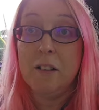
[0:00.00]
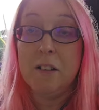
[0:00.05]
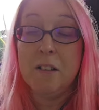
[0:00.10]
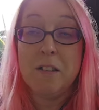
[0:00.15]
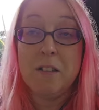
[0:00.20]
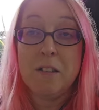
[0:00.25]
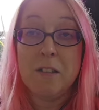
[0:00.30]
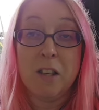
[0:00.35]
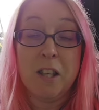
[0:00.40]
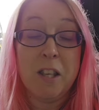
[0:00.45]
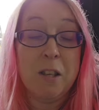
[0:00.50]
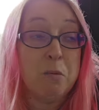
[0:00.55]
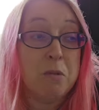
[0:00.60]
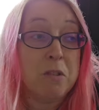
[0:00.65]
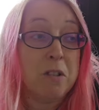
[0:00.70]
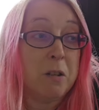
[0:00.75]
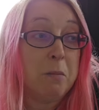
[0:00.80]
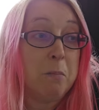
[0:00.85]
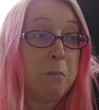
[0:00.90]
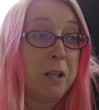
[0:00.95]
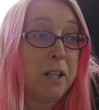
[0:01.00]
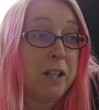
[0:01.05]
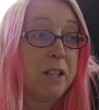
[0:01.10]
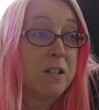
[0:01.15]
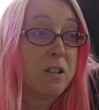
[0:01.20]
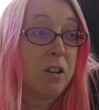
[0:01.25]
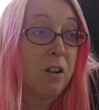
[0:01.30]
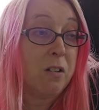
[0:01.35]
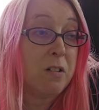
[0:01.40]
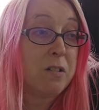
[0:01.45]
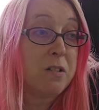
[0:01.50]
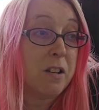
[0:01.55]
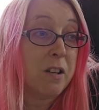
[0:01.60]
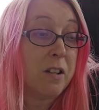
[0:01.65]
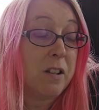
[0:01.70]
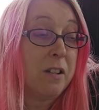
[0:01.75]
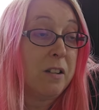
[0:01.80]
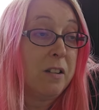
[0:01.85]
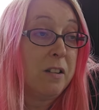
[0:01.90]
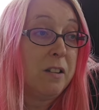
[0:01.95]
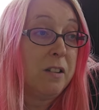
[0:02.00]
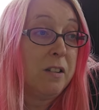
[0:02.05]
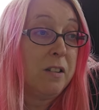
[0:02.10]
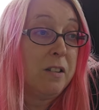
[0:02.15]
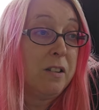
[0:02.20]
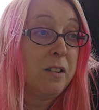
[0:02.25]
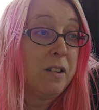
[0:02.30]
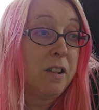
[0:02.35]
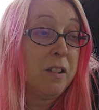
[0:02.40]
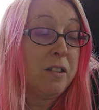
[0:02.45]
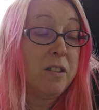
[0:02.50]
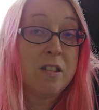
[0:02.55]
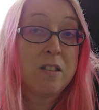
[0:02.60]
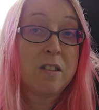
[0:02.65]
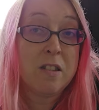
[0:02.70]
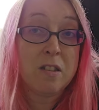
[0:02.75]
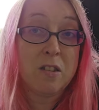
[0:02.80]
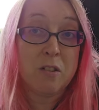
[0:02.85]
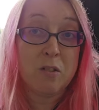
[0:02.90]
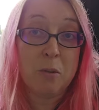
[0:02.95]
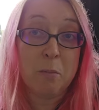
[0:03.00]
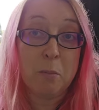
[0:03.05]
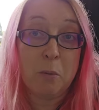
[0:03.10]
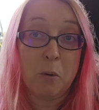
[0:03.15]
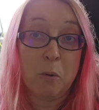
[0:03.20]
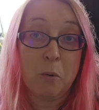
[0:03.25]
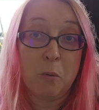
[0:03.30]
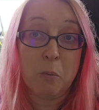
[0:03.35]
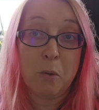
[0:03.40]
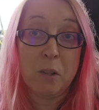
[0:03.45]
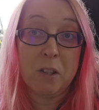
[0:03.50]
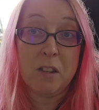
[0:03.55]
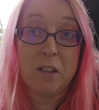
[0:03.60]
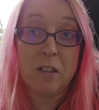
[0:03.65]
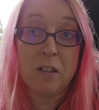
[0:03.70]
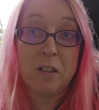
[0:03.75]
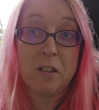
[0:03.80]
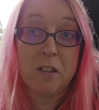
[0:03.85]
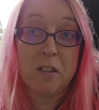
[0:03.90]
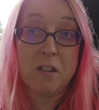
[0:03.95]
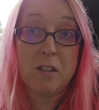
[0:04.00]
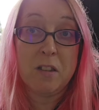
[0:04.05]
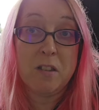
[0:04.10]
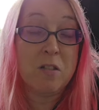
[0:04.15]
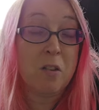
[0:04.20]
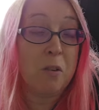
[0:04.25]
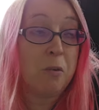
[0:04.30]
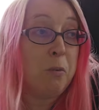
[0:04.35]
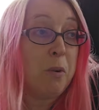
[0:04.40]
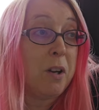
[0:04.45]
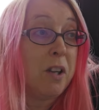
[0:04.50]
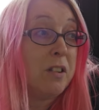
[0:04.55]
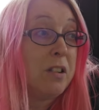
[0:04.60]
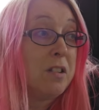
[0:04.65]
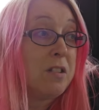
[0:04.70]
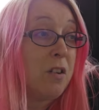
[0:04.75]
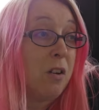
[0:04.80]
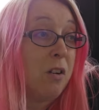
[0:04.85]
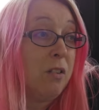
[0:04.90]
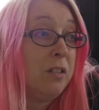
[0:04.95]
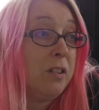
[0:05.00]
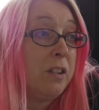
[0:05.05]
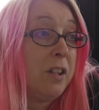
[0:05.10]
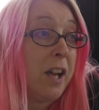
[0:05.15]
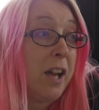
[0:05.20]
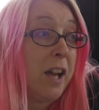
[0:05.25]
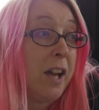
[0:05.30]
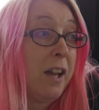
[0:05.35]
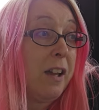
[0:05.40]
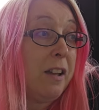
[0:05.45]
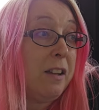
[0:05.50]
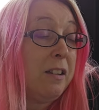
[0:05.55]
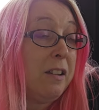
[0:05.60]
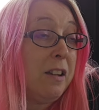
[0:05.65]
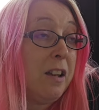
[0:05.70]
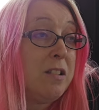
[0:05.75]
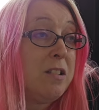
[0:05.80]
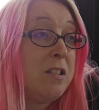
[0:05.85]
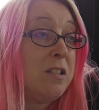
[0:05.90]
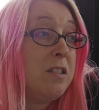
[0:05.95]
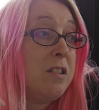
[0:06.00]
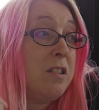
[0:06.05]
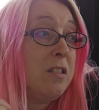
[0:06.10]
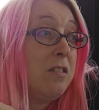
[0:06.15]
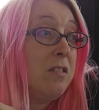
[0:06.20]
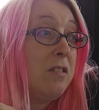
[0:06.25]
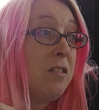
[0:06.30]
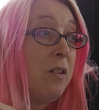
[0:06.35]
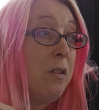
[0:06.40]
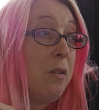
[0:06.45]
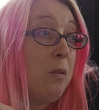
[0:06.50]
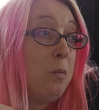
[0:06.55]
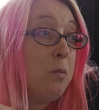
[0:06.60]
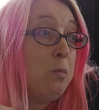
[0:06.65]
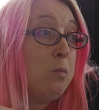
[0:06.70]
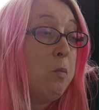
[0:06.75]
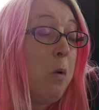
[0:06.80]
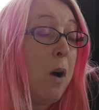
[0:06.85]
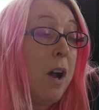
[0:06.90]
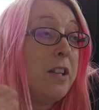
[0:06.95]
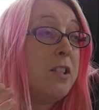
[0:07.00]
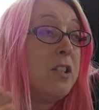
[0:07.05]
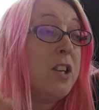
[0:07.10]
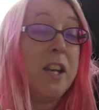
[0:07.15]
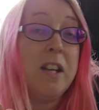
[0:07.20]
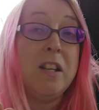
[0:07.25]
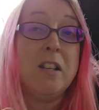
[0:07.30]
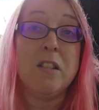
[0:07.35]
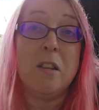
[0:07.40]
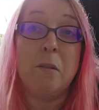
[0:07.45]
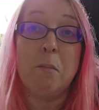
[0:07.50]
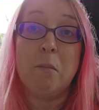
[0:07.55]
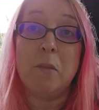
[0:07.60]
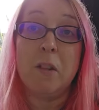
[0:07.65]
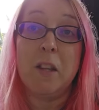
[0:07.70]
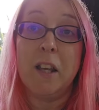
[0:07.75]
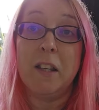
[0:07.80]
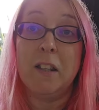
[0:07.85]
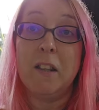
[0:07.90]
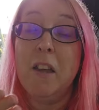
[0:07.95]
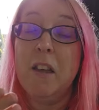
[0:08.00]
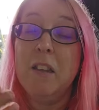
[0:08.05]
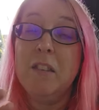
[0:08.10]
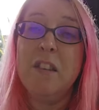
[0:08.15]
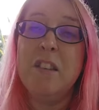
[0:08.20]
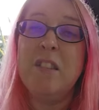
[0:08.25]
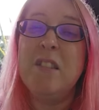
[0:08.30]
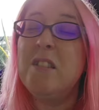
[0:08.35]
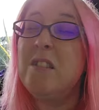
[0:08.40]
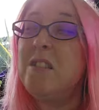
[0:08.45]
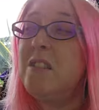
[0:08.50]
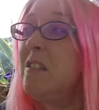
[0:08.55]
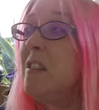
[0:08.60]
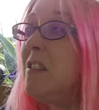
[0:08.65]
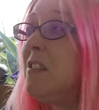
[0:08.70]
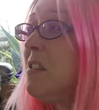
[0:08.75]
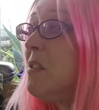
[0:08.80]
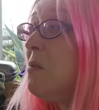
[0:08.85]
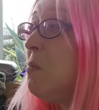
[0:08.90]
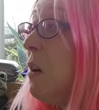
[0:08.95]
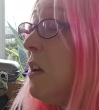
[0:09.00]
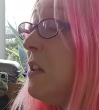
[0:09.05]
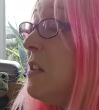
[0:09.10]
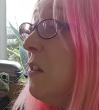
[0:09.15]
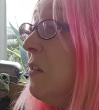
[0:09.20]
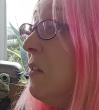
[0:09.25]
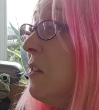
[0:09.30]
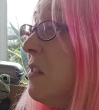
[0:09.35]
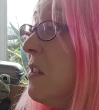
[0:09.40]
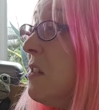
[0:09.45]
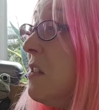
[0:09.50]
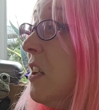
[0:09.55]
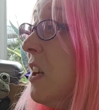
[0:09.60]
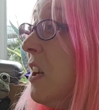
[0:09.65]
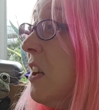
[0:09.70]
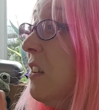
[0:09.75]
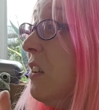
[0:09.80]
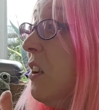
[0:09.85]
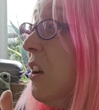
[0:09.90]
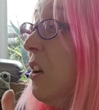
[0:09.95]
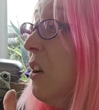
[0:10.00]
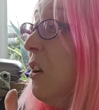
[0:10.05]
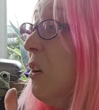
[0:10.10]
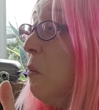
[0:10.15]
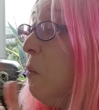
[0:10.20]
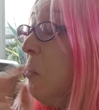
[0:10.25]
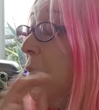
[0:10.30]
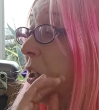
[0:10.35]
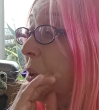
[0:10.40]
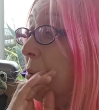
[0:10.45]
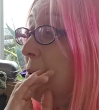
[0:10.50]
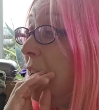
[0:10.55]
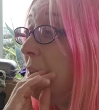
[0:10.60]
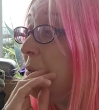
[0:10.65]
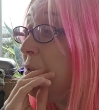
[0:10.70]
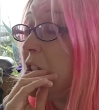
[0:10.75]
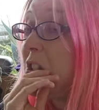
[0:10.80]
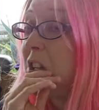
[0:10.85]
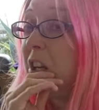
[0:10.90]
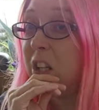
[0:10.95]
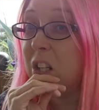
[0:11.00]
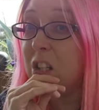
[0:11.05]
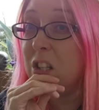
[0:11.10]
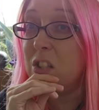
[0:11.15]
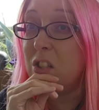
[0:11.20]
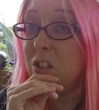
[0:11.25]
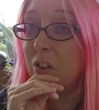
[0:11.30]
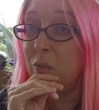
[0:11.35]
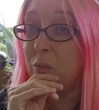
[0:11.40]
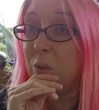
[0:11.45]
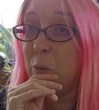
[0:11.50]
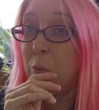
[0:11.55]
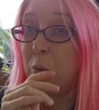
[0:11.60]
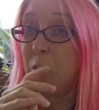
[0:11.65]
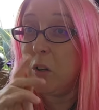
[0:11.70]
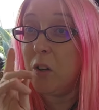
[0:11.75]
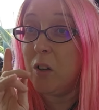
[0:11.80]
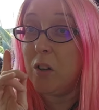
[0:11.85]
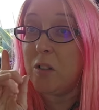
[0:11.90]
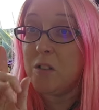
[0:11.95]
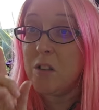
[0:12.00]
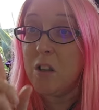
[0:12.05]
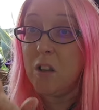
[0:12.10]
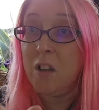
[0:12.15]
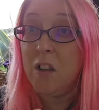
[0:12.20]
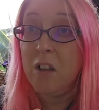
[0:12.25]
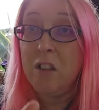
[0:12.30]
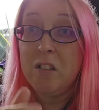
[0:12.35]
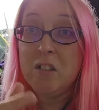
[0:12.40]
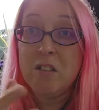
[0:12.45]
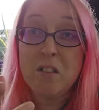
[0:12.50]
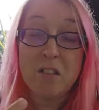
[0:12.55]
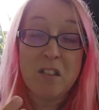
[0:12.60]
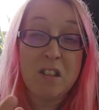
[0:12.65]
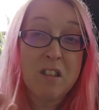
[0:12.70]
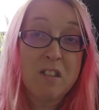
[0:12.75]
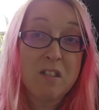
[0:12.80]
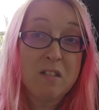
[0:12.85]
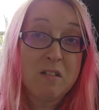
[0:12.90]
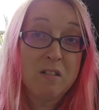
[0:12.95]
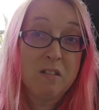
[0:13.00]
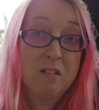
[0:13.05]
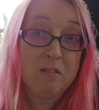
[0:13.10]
So he was a complete tosser. And this is the trouble with the software that's on there. Why change something? This is what I don't understand. Why do we have to change stuff that works? So this